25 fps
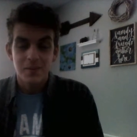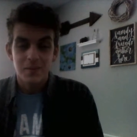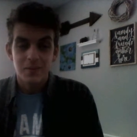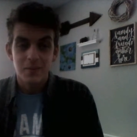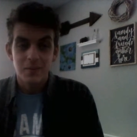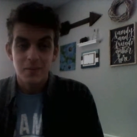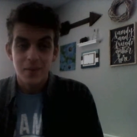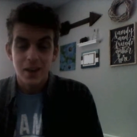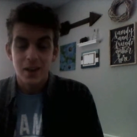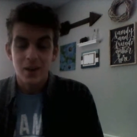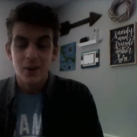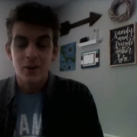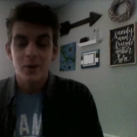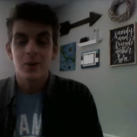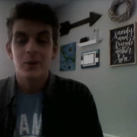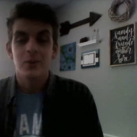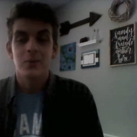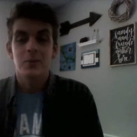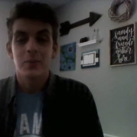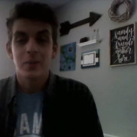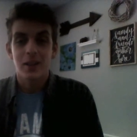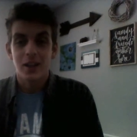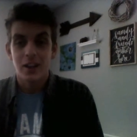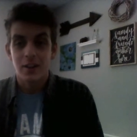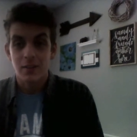
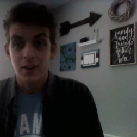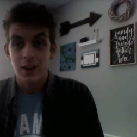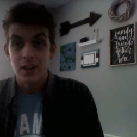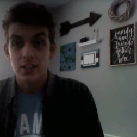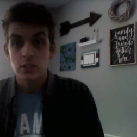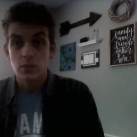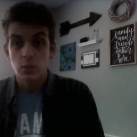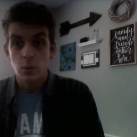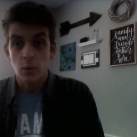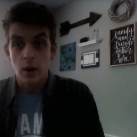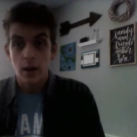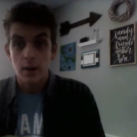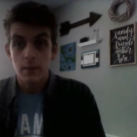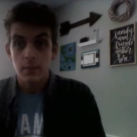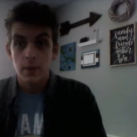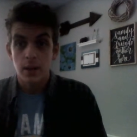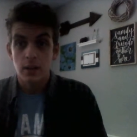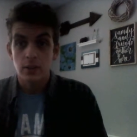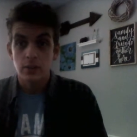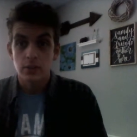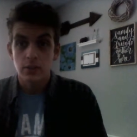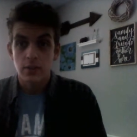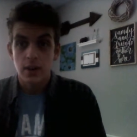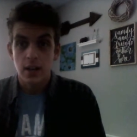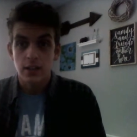male playwrights, white
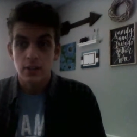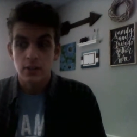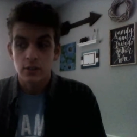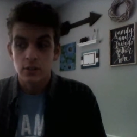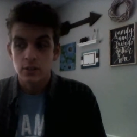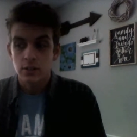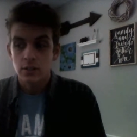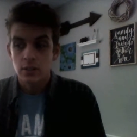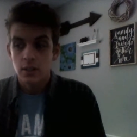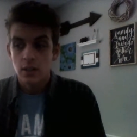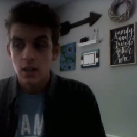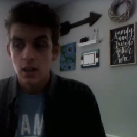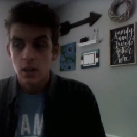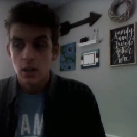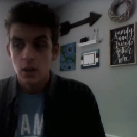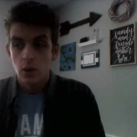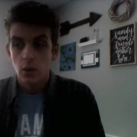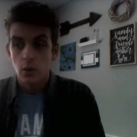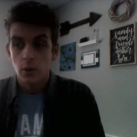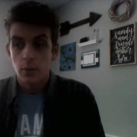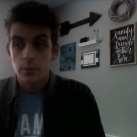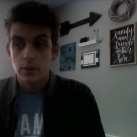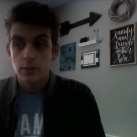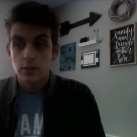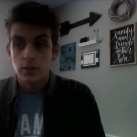male directors
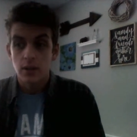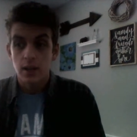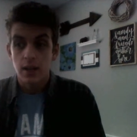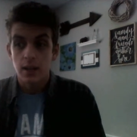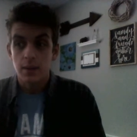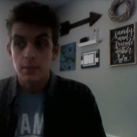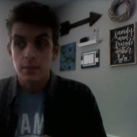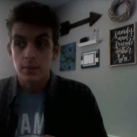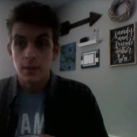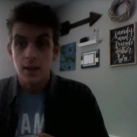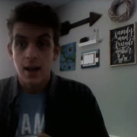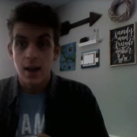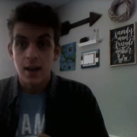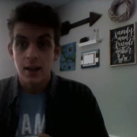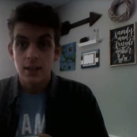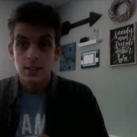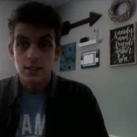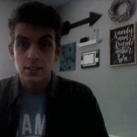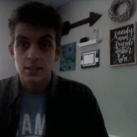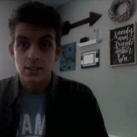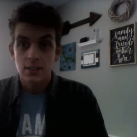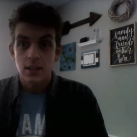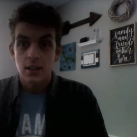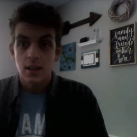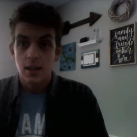who were portraying
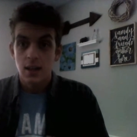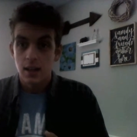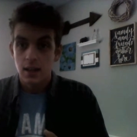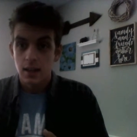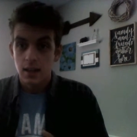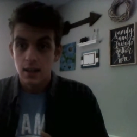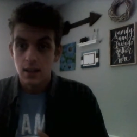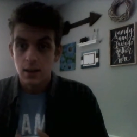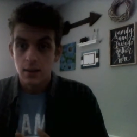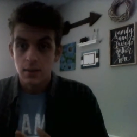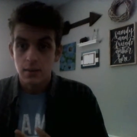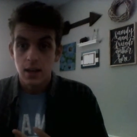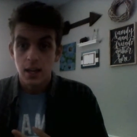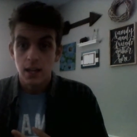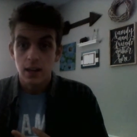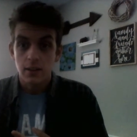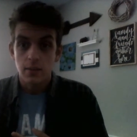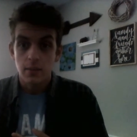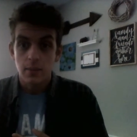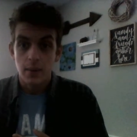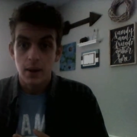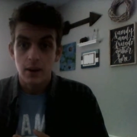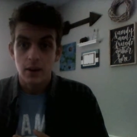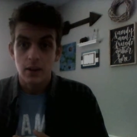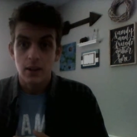blacks and, and Native
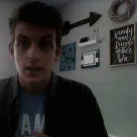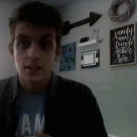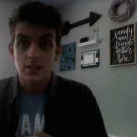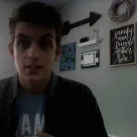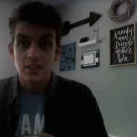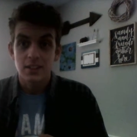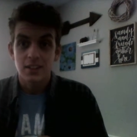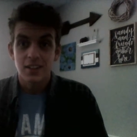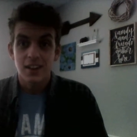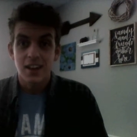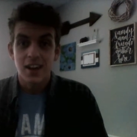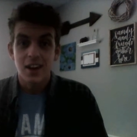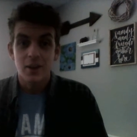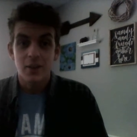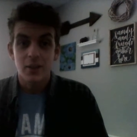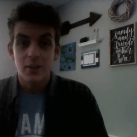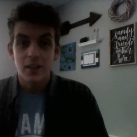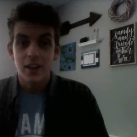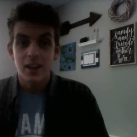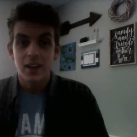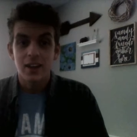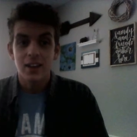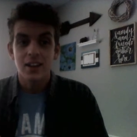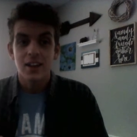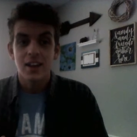Americans and how
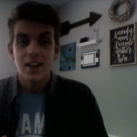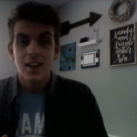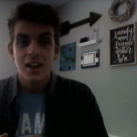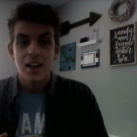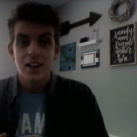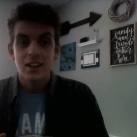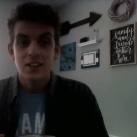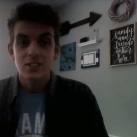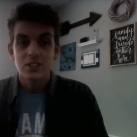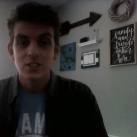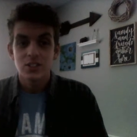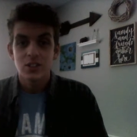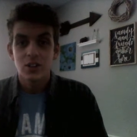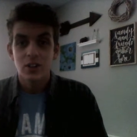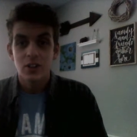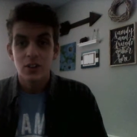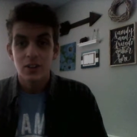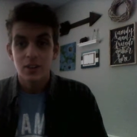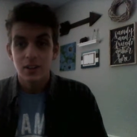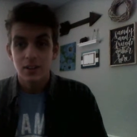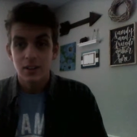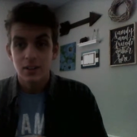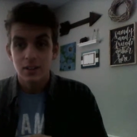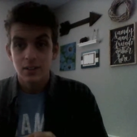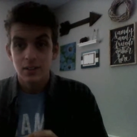they
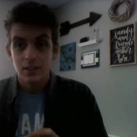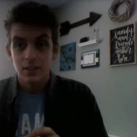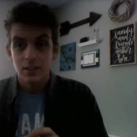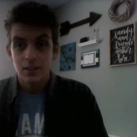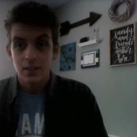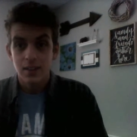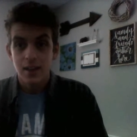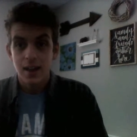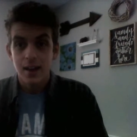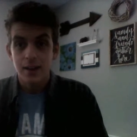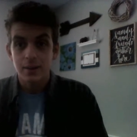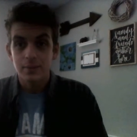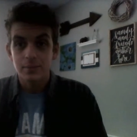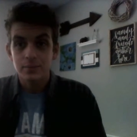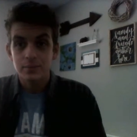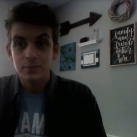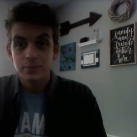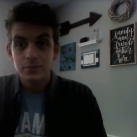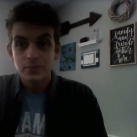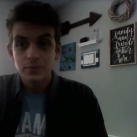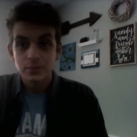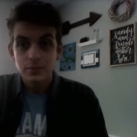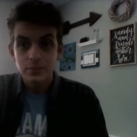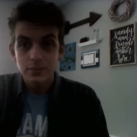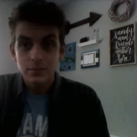took that
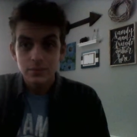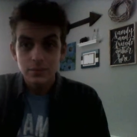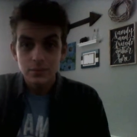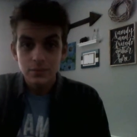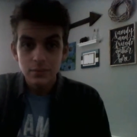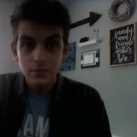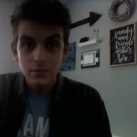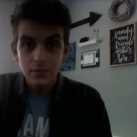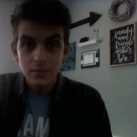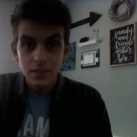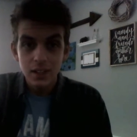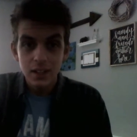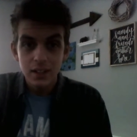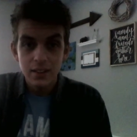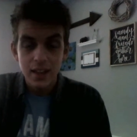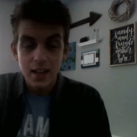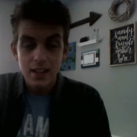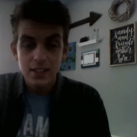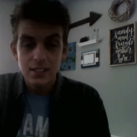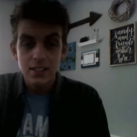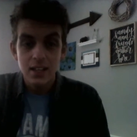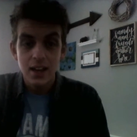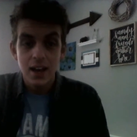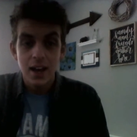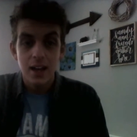
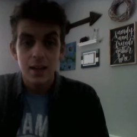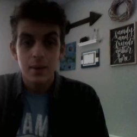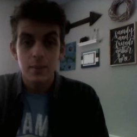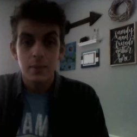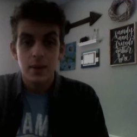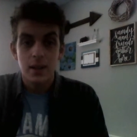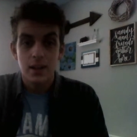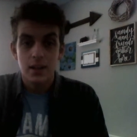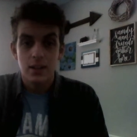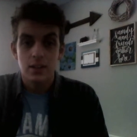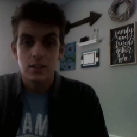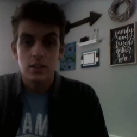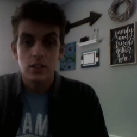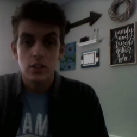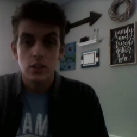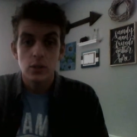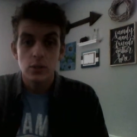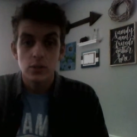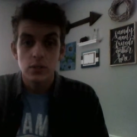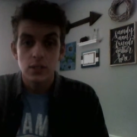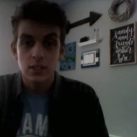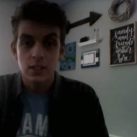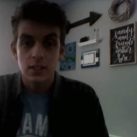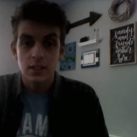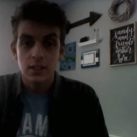that type and
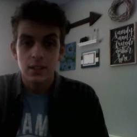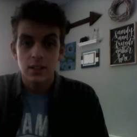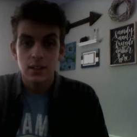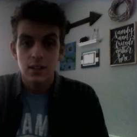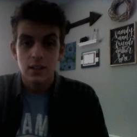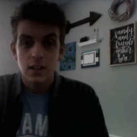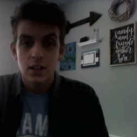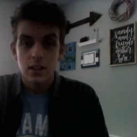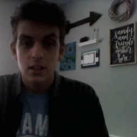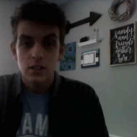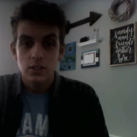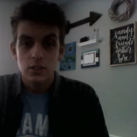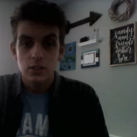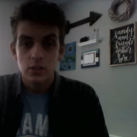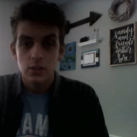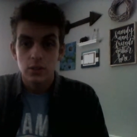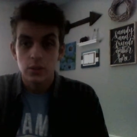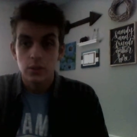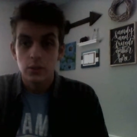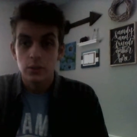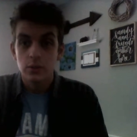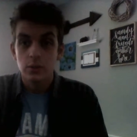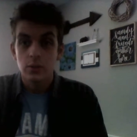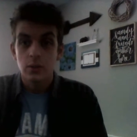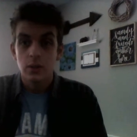used it
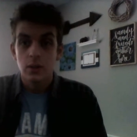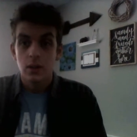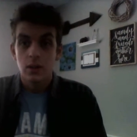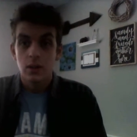to